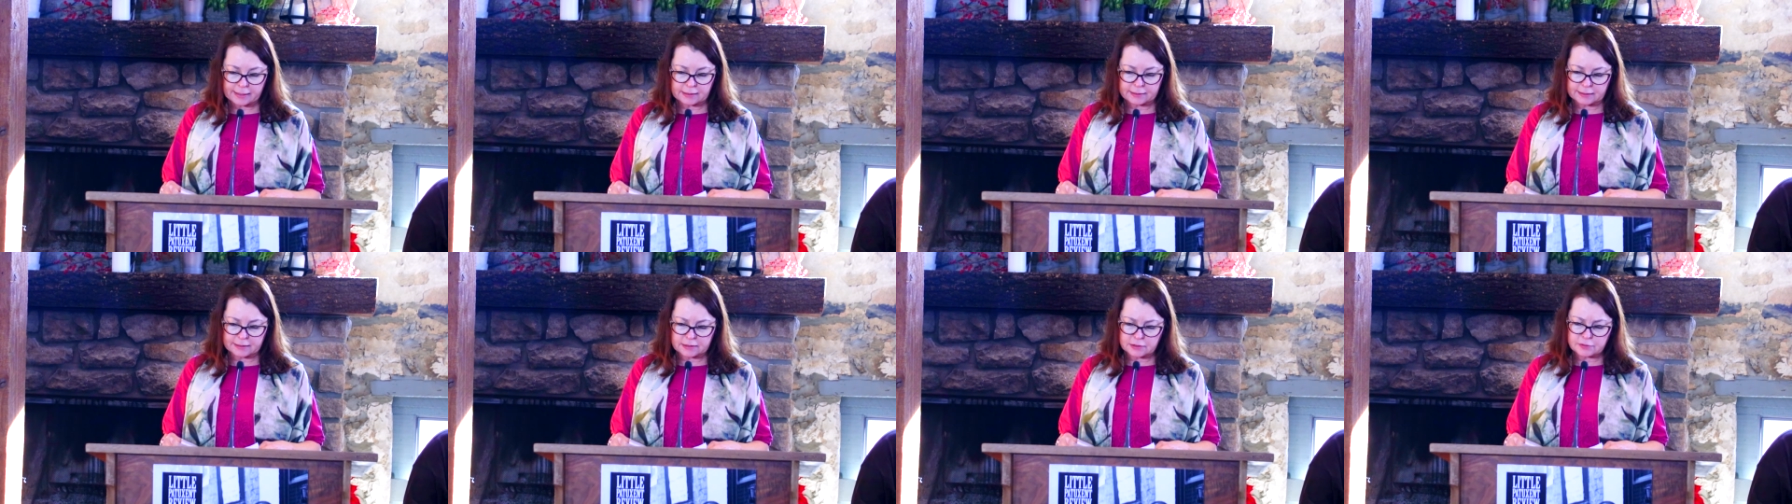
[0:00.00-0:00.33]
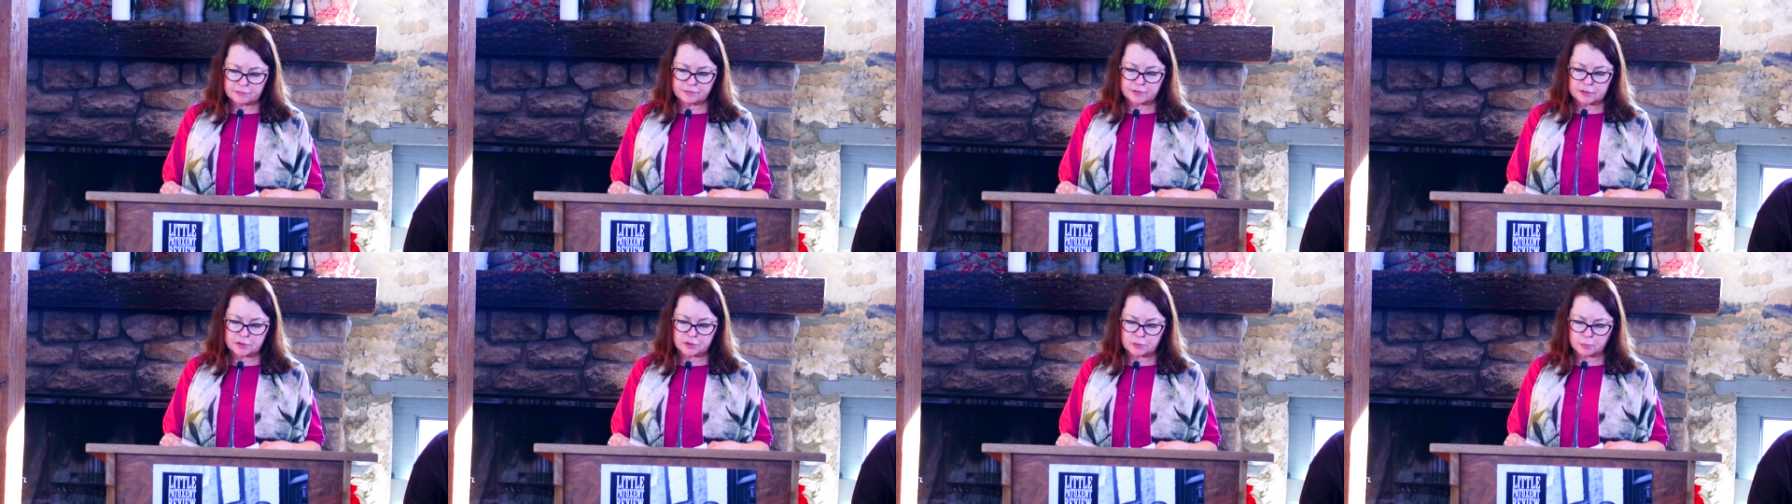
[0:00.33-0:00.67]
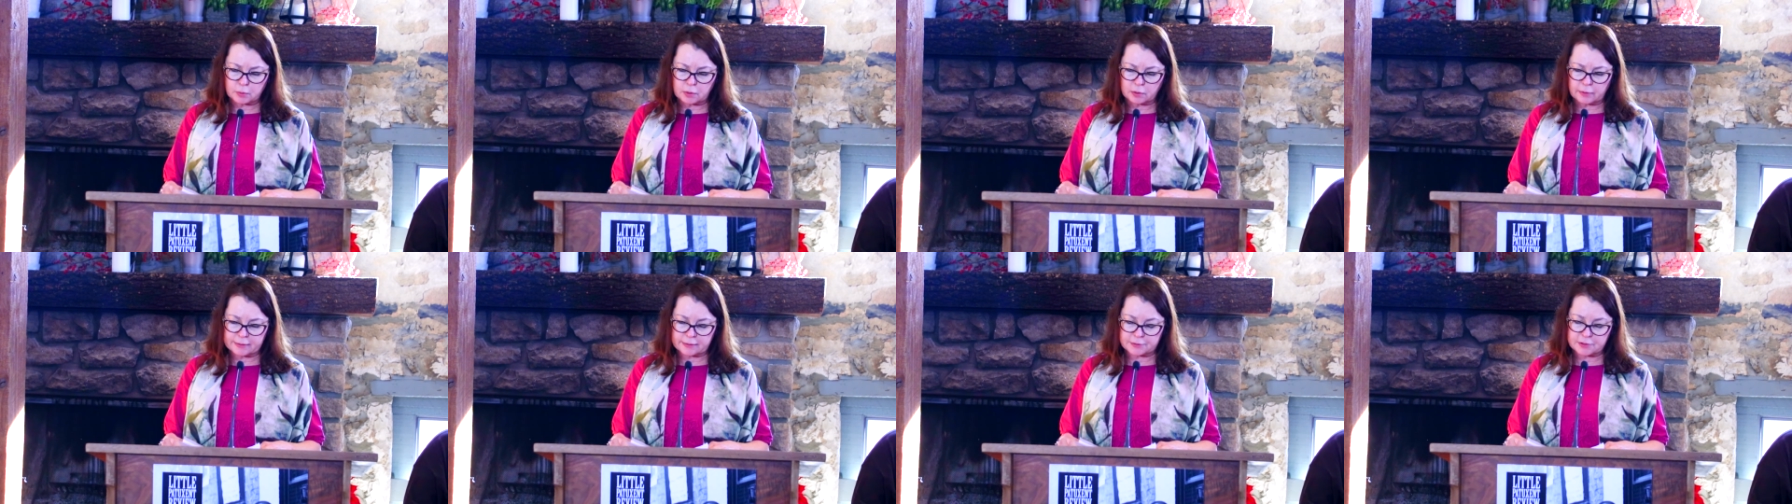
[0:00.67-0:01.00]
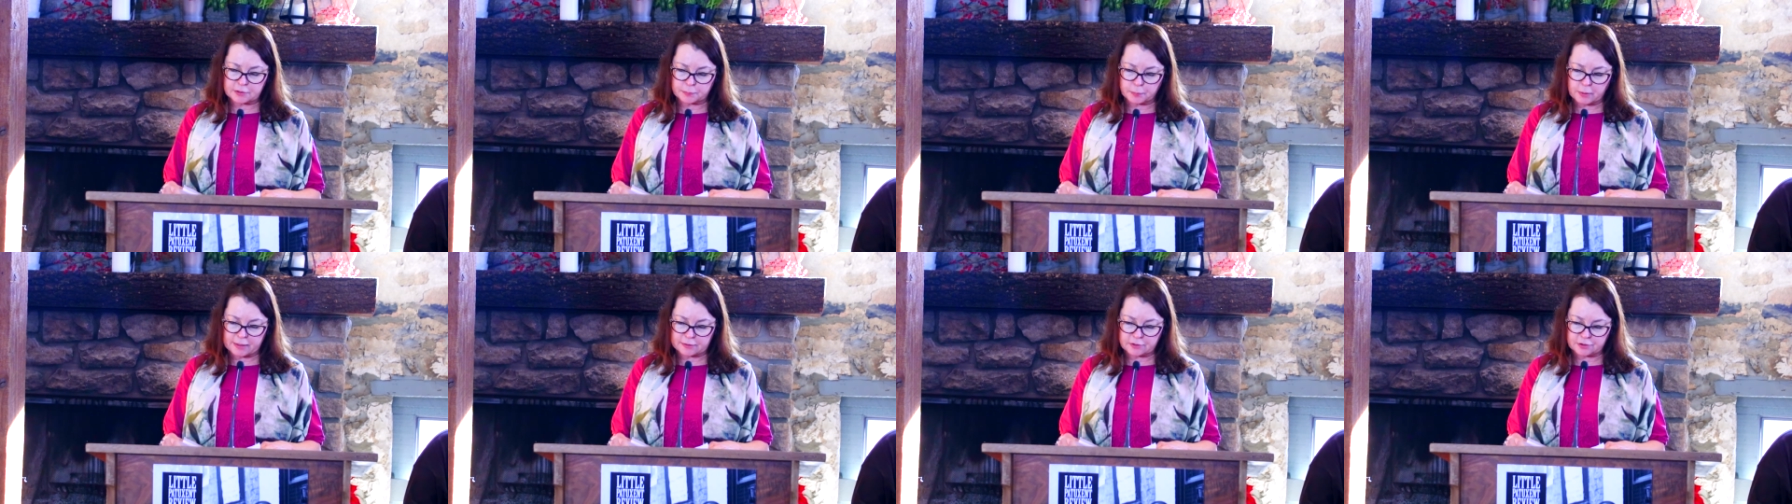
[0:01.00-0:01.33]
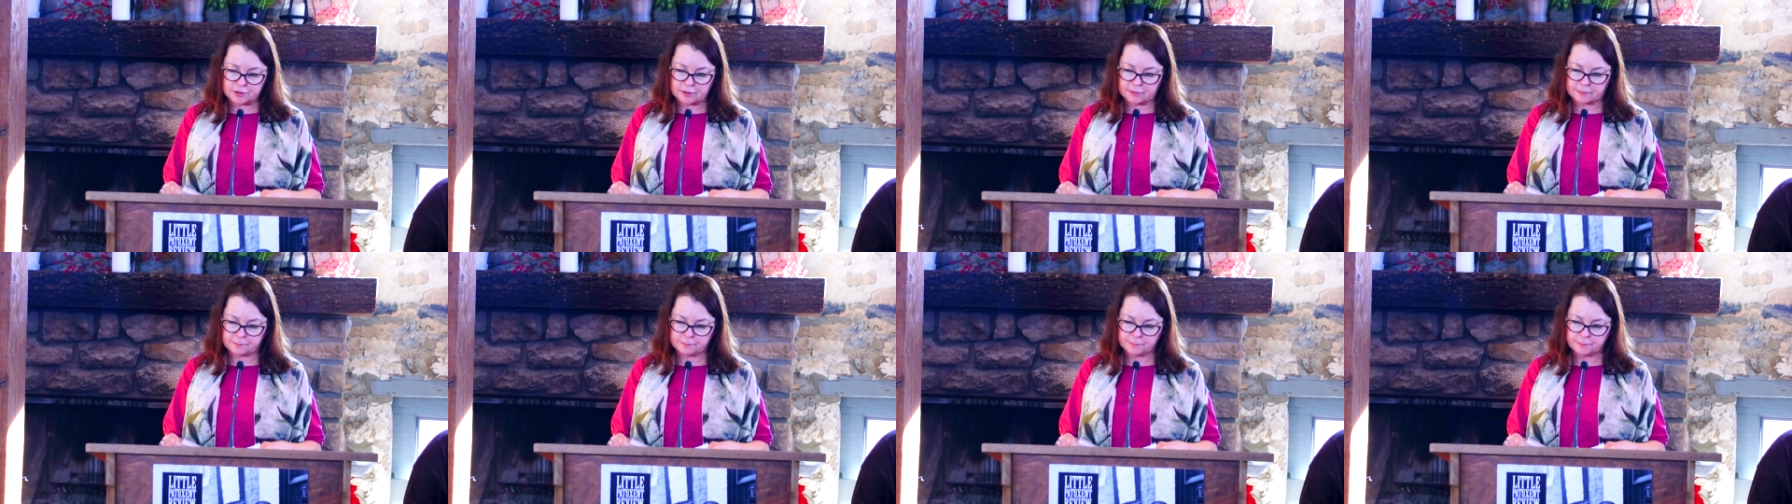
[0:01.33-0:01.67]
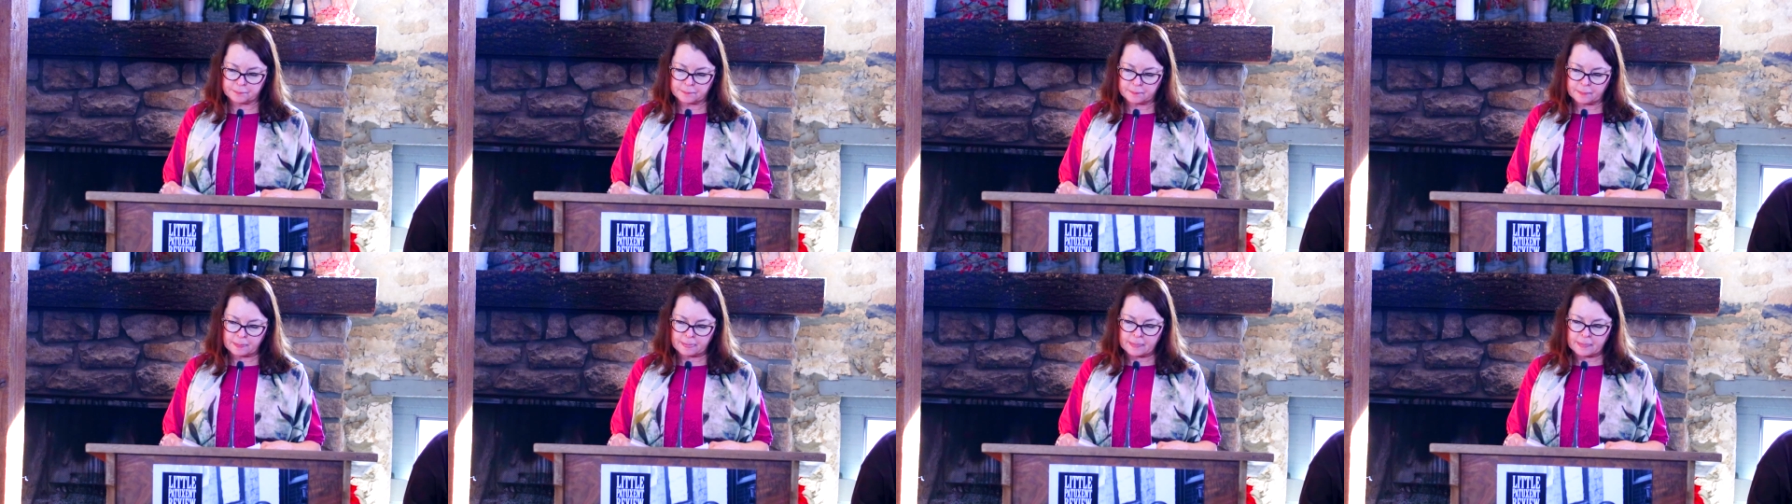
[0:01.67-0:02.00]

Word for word: and individual expression.